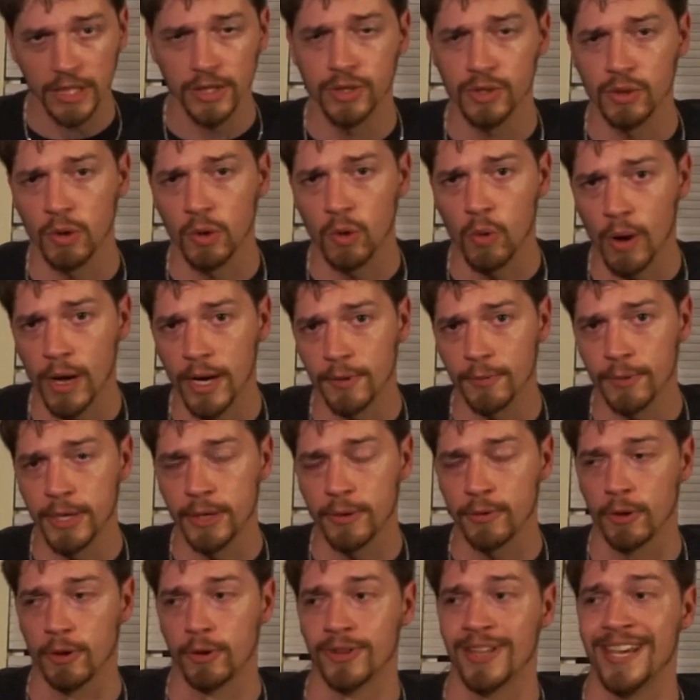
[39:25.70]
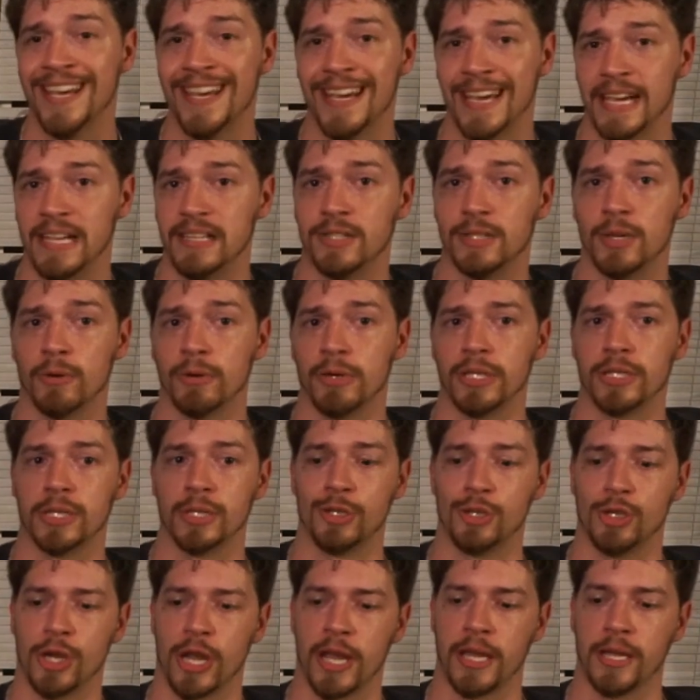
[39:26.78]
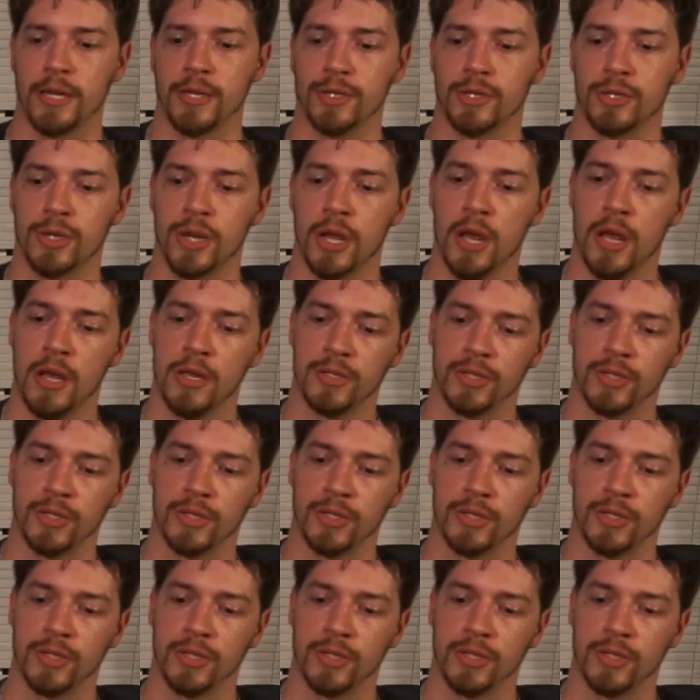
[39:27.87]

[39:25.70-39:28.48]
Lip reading: So Iguana Regrowth is going to change